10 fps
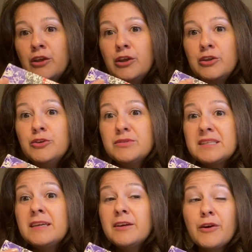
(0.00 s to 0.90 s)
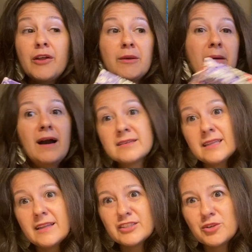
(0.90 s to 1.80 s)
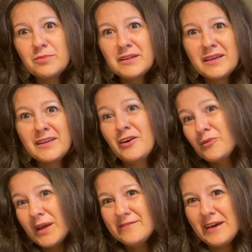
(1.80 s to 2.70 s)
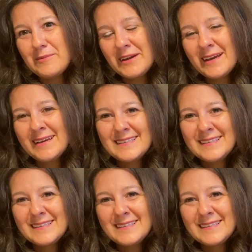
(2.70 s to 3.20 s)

you see here on the box unless you're putting it on white fabric.